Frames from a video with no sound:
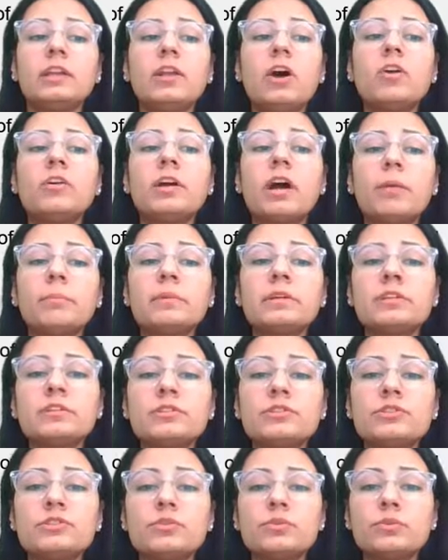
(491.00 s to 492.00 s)
Now
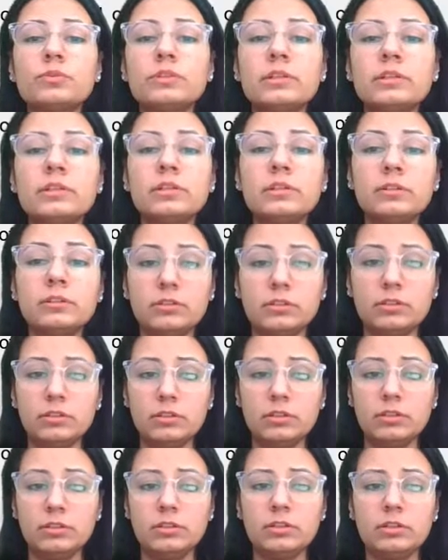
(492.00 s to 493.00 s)
coming to the
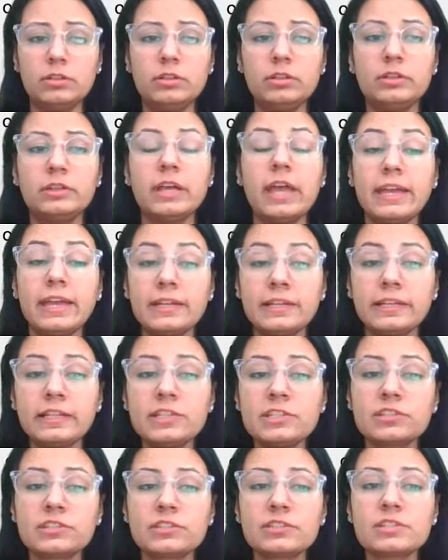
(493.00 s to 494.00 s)

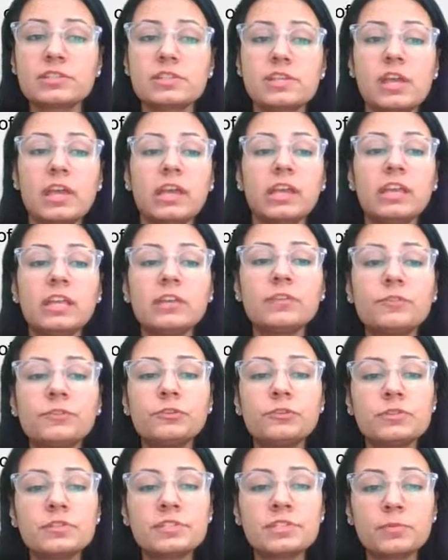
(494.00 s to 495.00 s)
antigens,
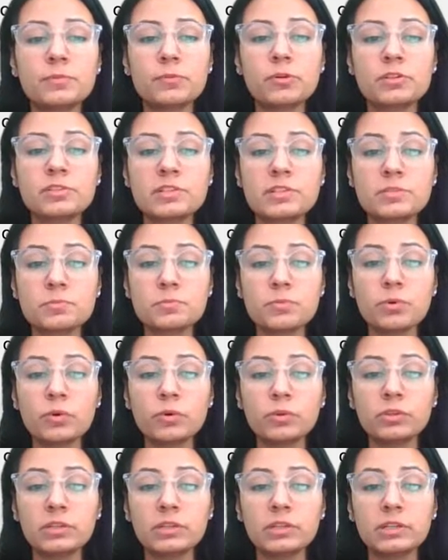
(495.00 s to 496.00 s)
influenza possesses
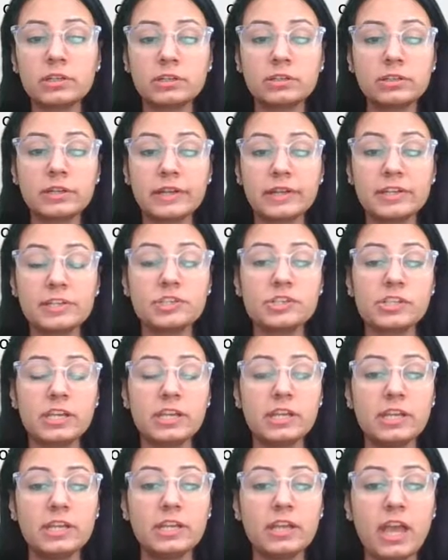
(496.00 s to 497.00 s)
both the
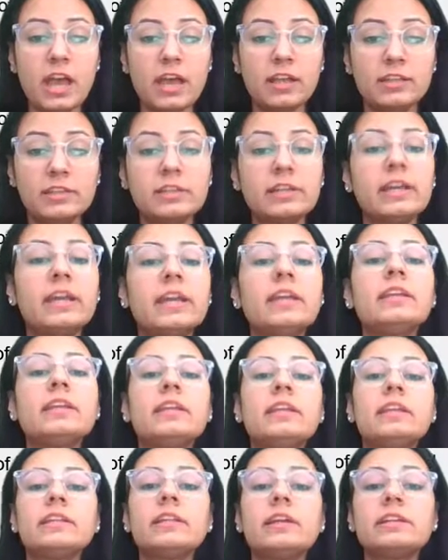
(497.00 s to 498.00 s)
HA and the
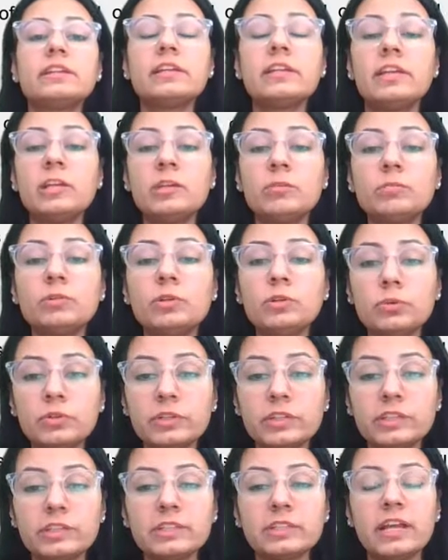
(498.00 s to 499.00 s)
NA, that the
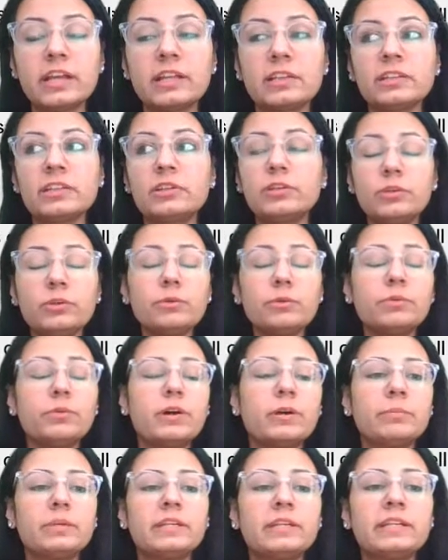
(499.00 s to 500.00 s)
hemagglutinin and the
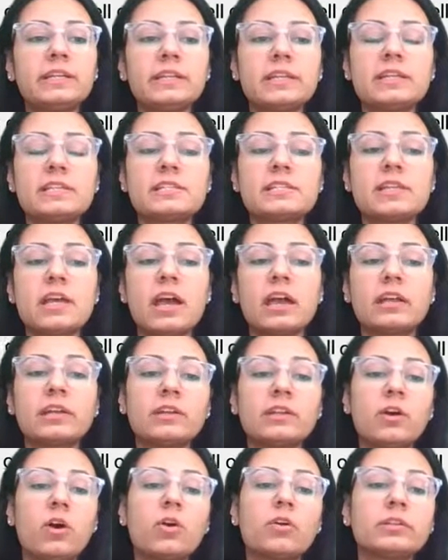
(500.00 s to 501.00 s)
neuraminidase,
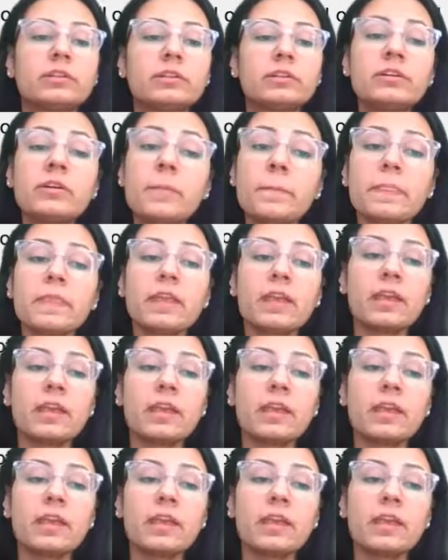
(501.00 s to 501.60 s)
and on the